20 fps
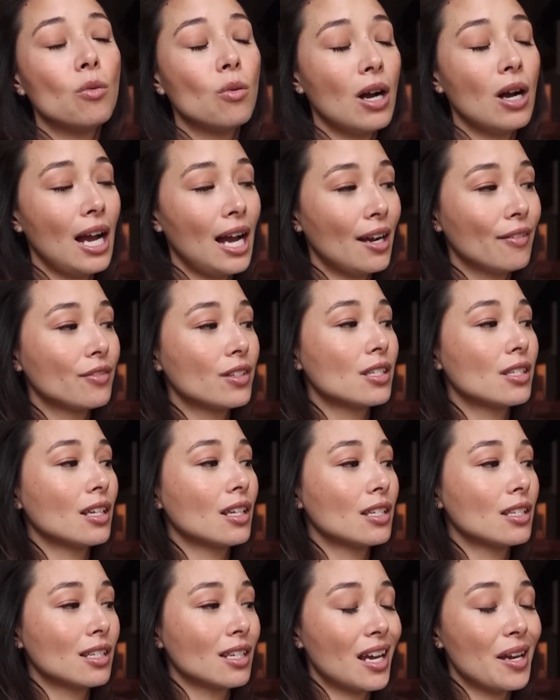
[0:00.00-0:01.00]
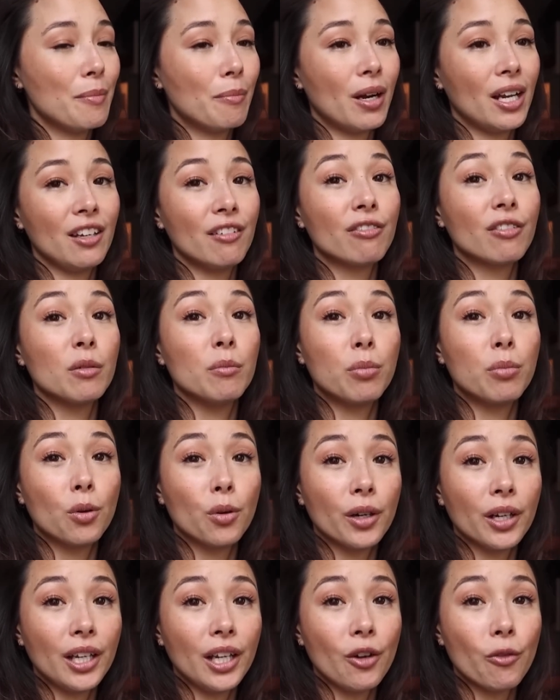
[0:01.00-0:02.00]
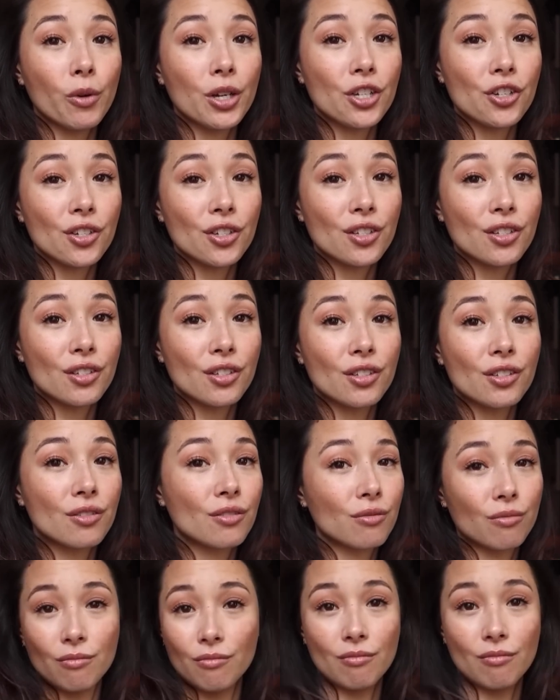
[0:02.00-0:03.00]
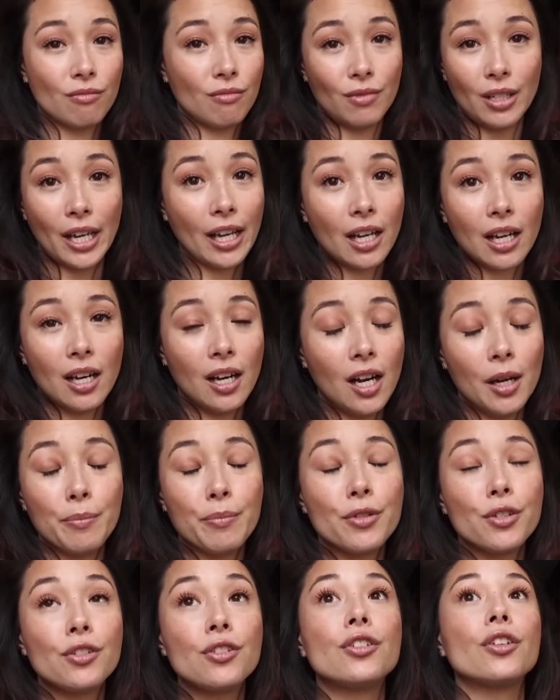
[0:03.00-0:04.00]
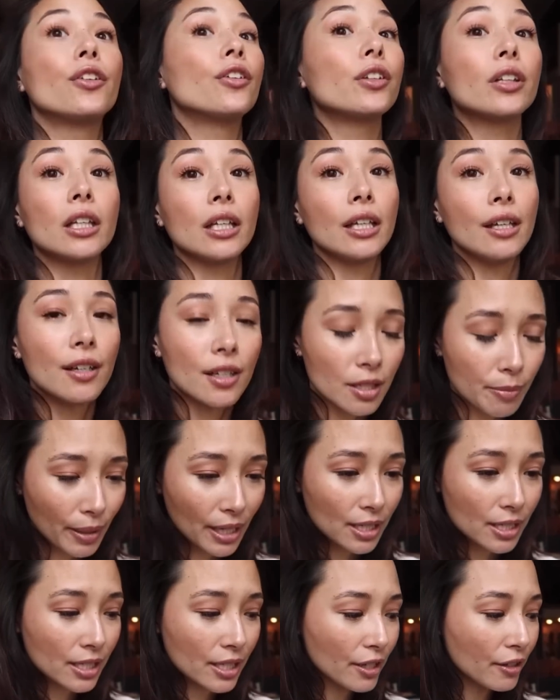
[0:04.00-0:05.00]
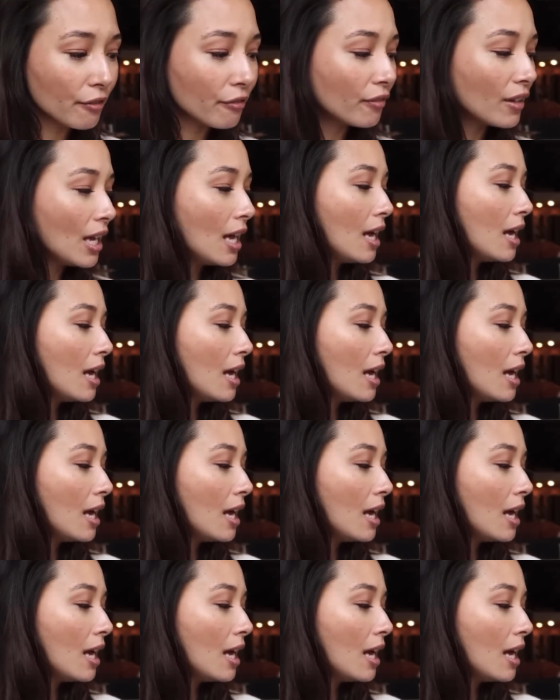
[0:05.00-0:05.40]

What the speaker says: we'll have to set aside money for boarding, which is like absurdly expensive.